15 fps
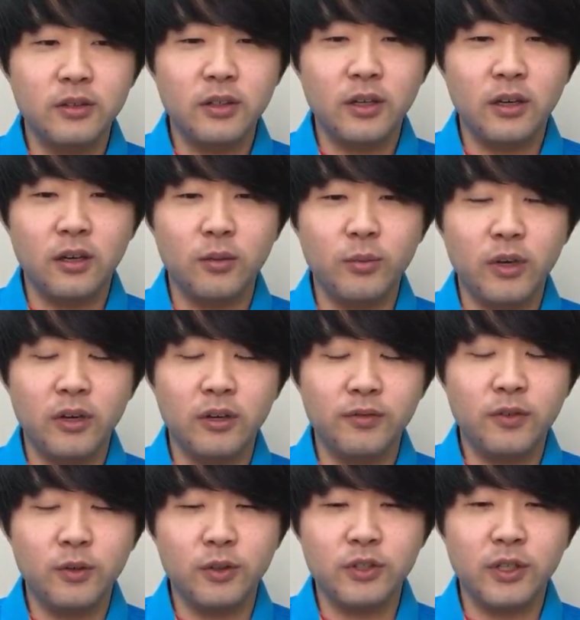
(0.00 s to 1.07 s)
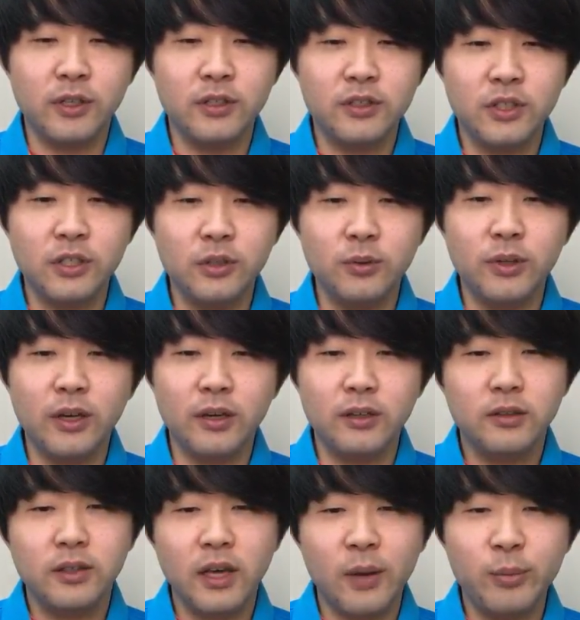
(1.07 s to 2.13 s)
And of course, I can send you
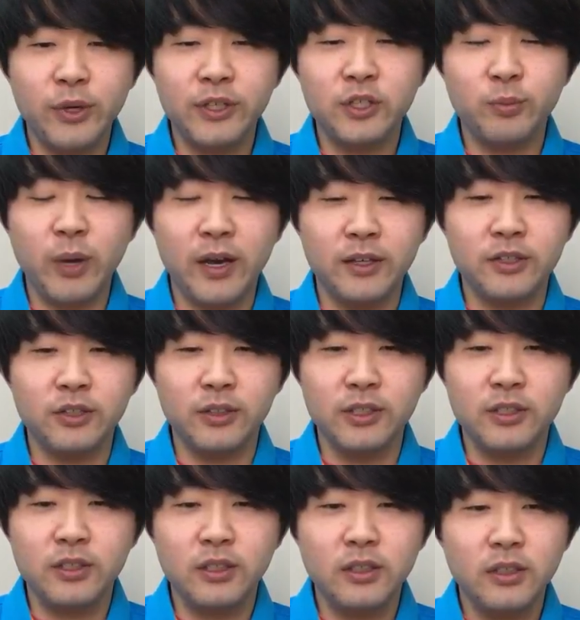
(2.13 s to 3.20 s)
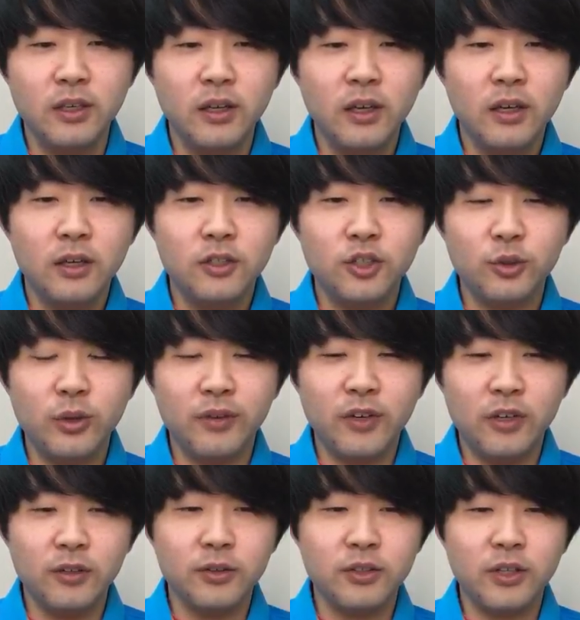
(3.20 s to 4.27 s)
that application package list so you have all
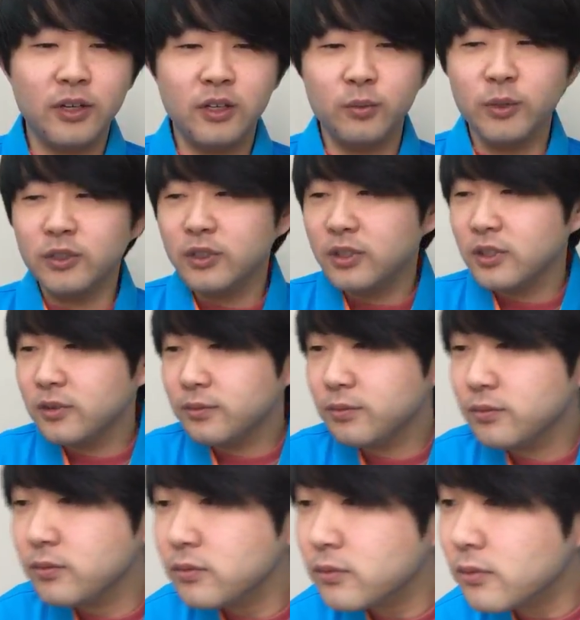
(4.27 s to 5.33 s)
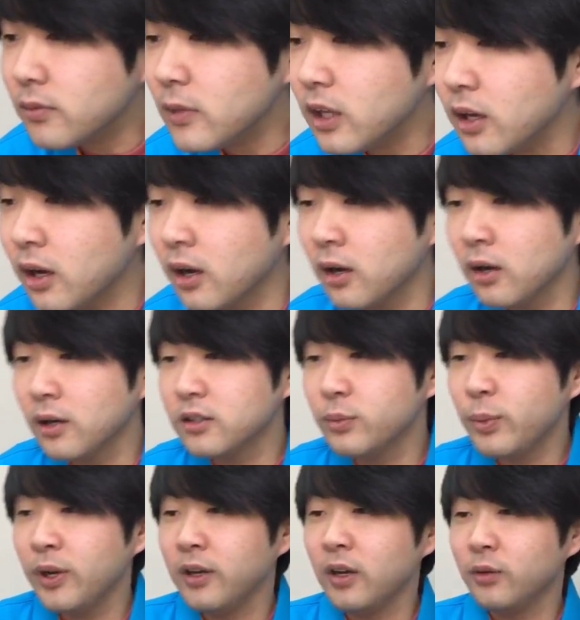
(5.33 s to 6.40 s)
those documents.
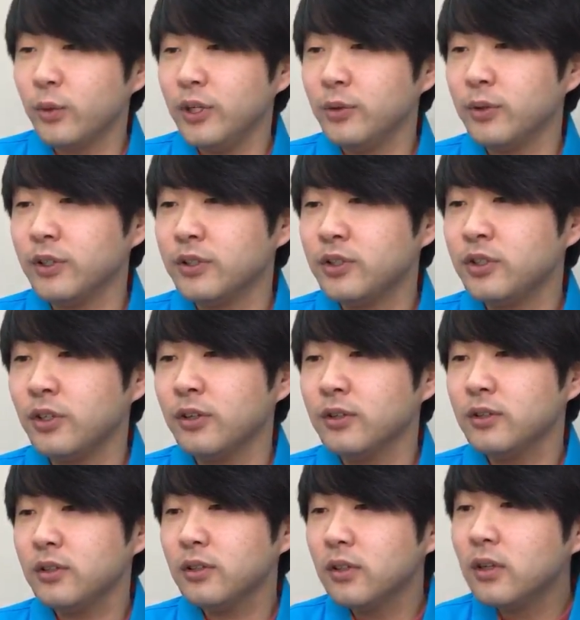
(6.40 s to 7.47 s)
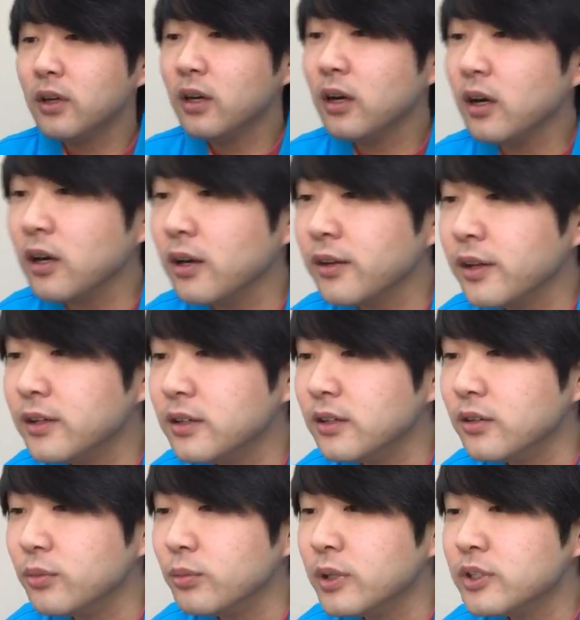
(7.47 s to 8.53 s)
Depending on when you want to start, they
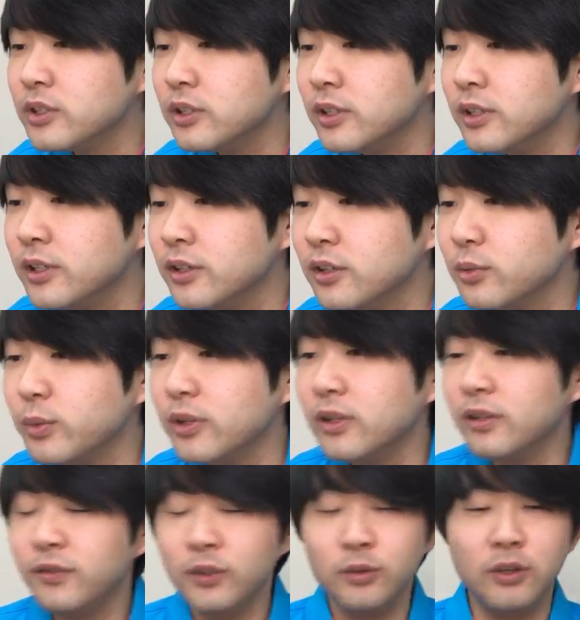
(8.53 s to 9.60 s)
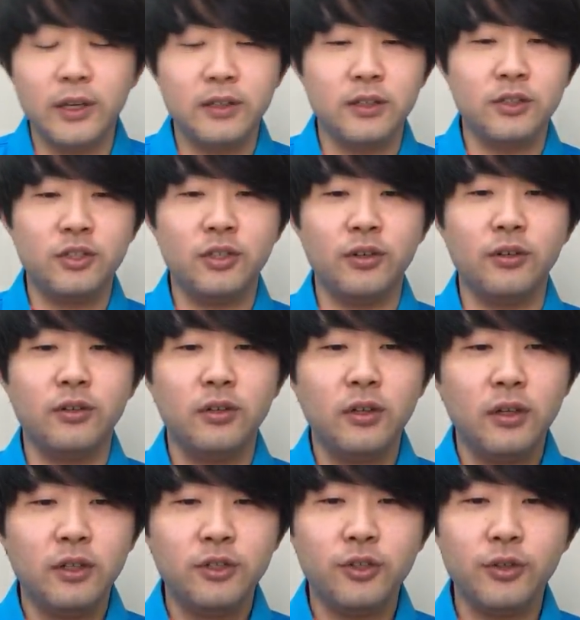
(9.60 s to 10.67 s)
didn't mention it here, but if you'd like to start
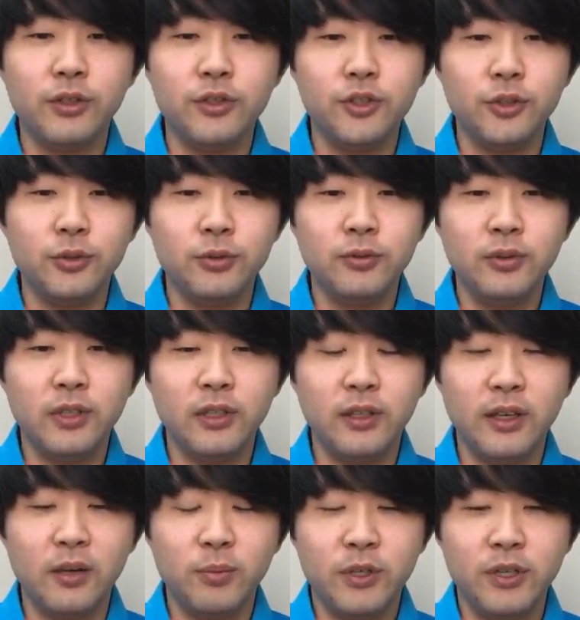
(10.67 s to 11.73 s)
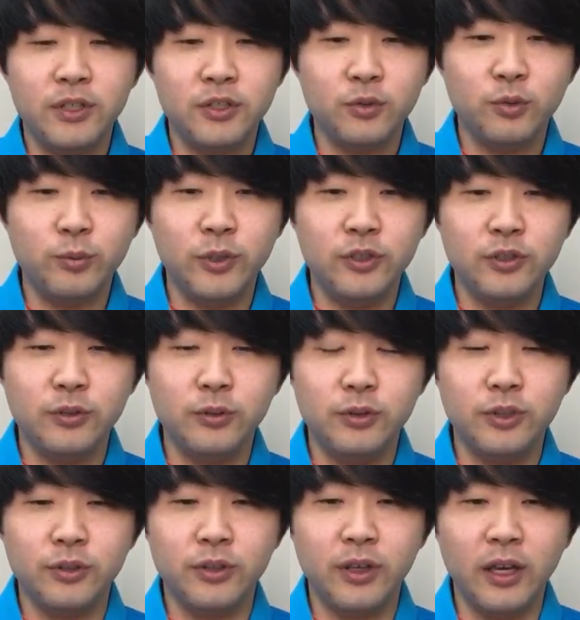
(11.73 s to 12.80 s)
during June, then the application would be due
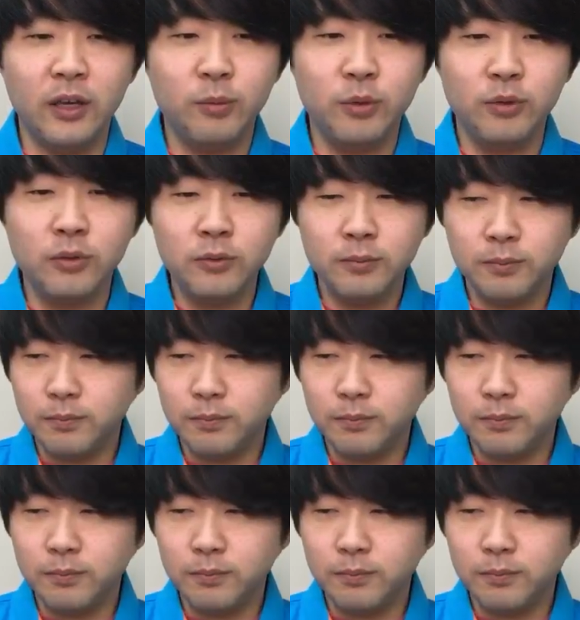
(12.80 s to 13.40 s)
during April.